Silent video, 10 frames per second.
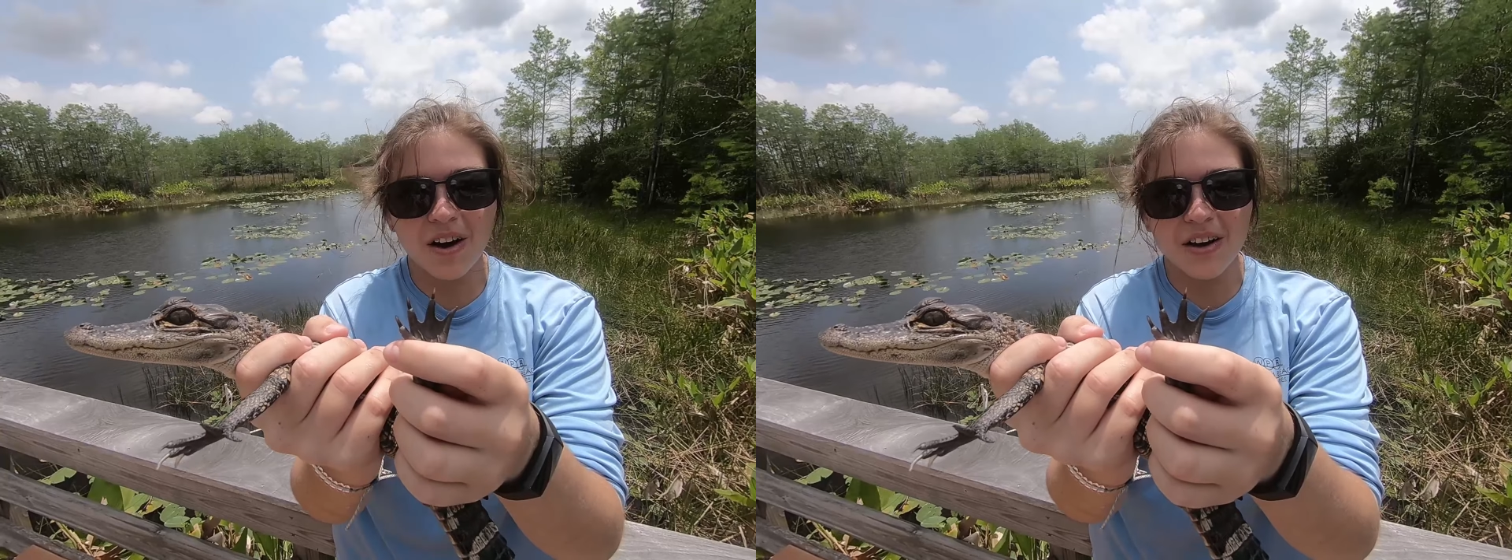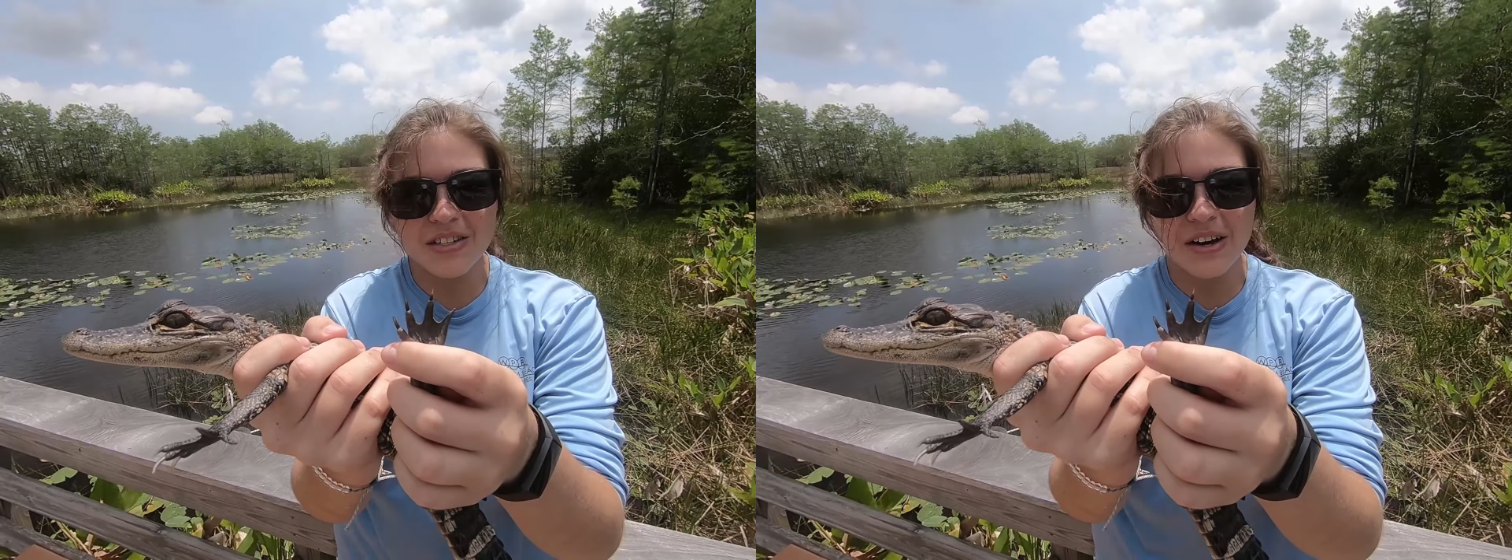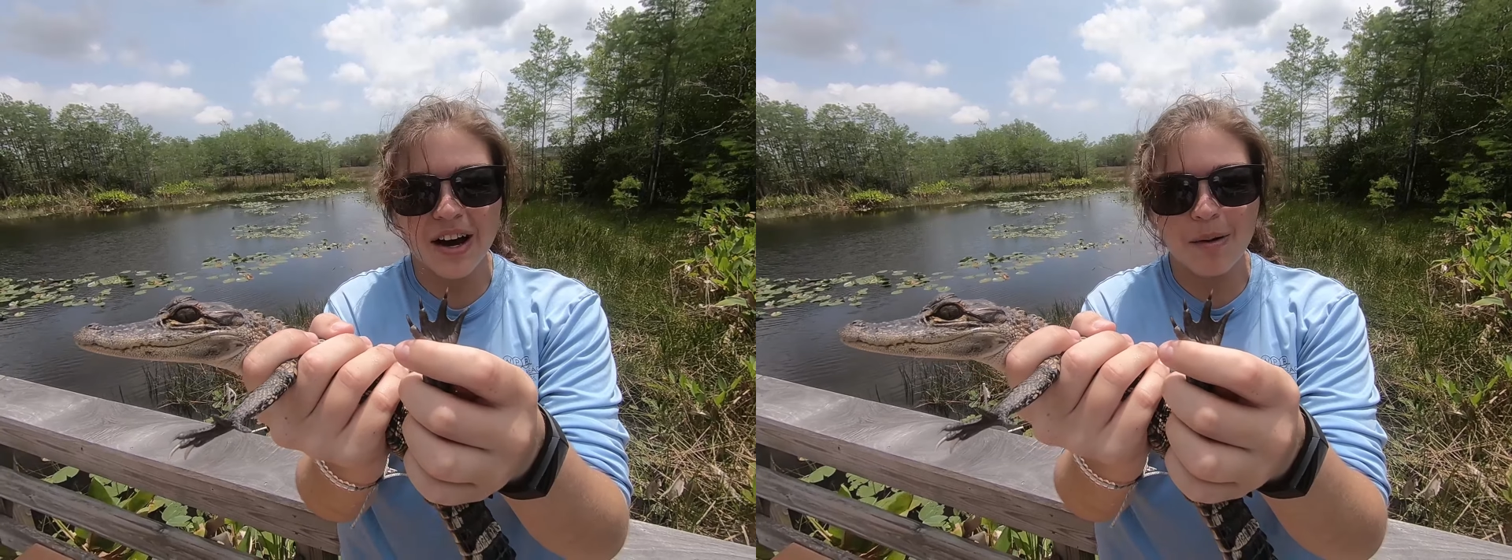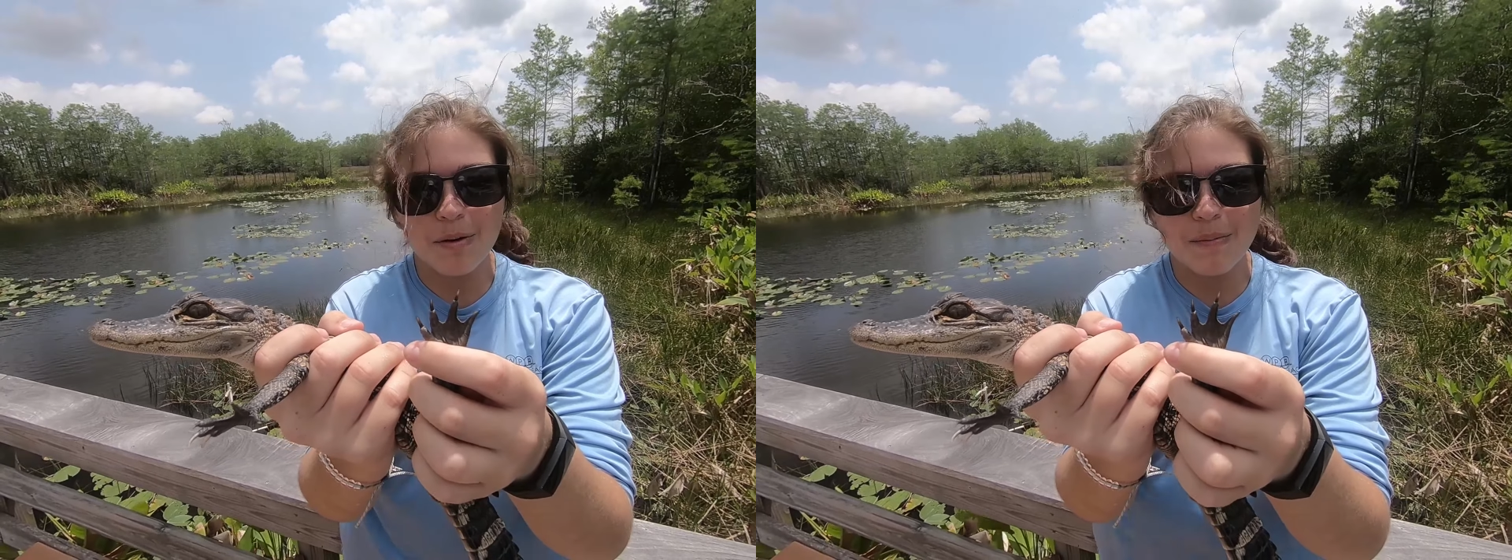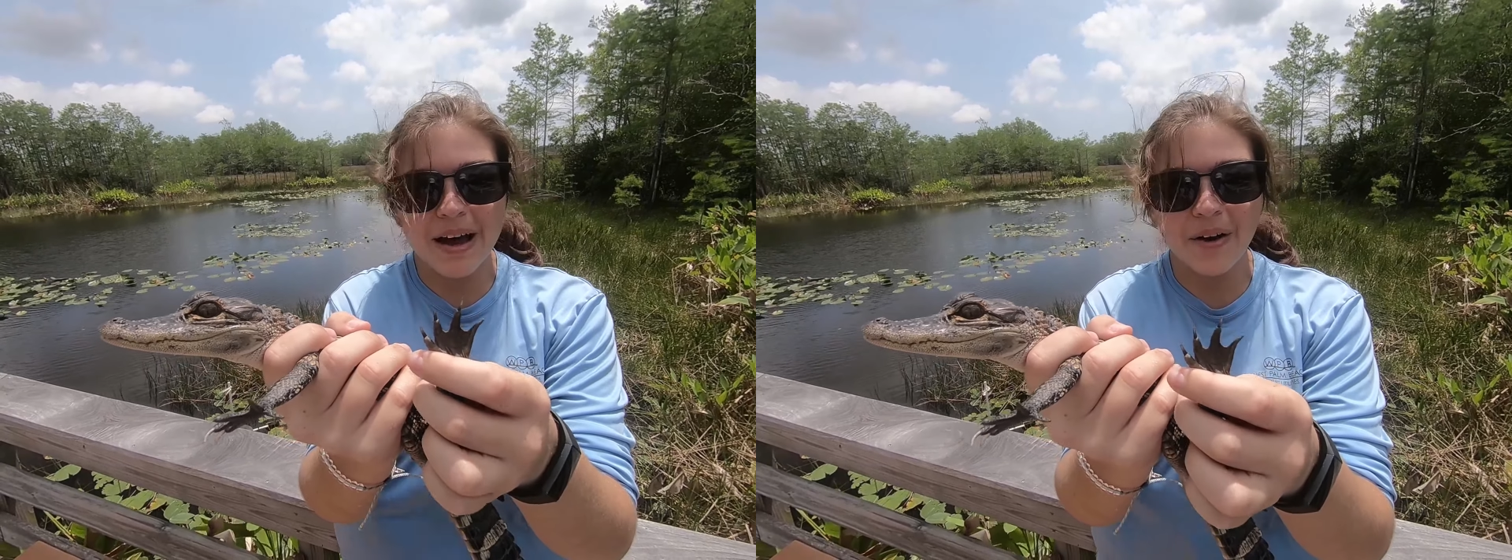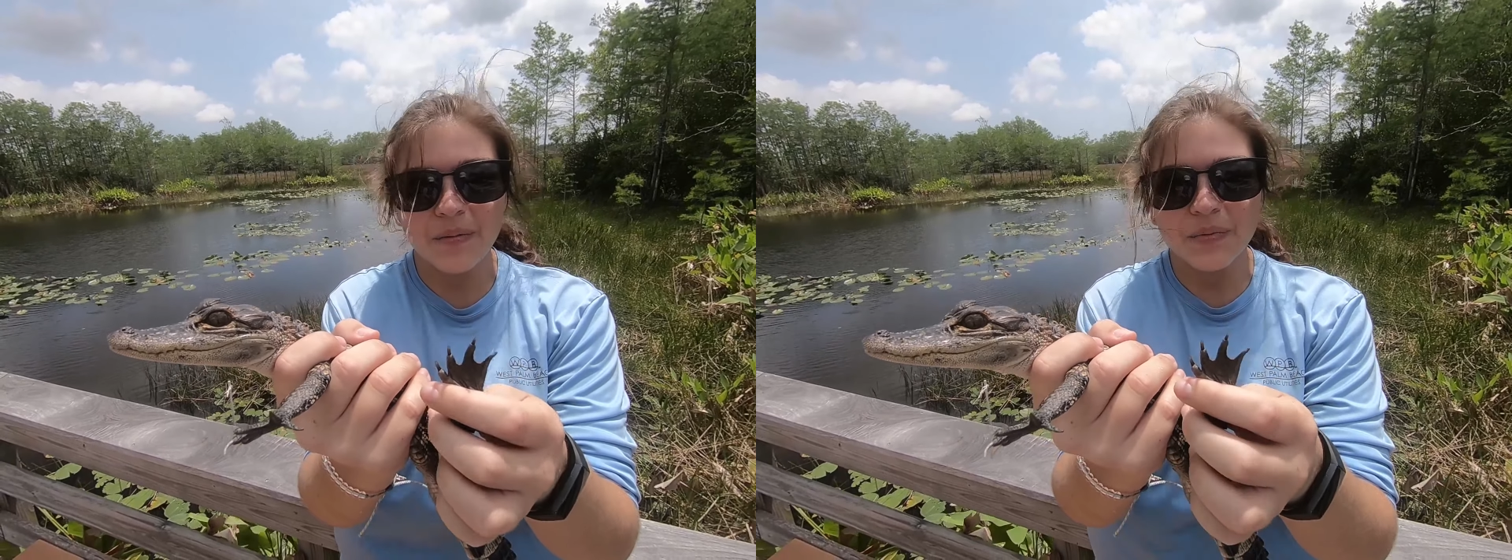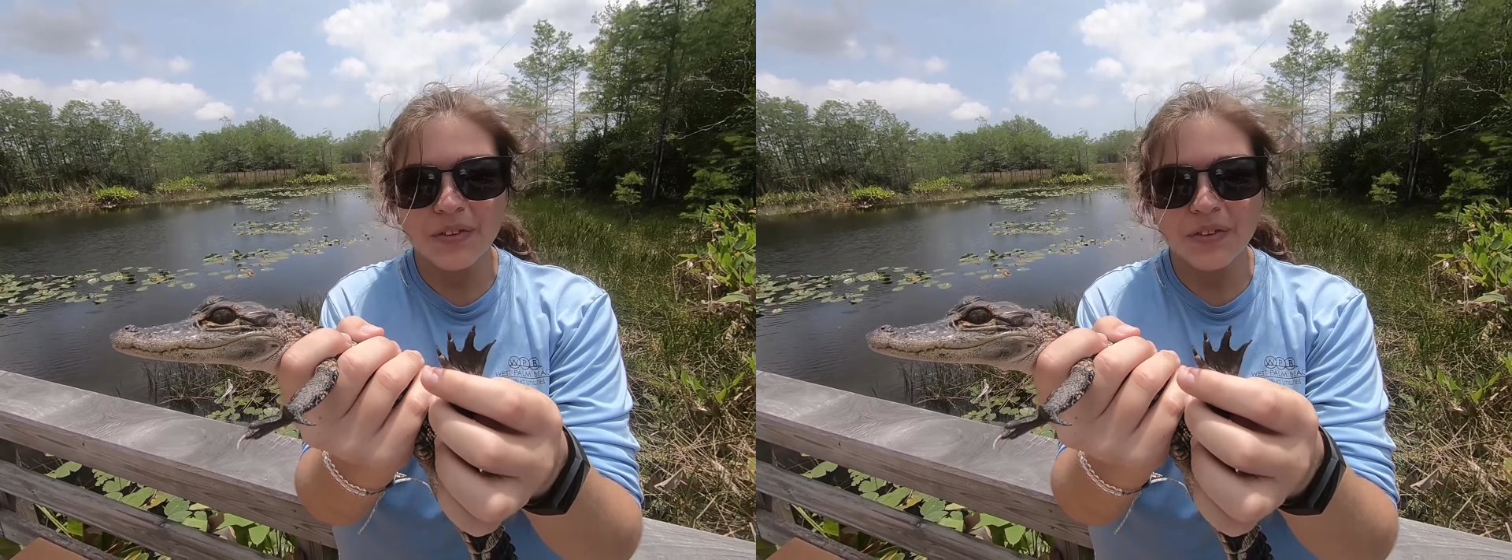also help him out.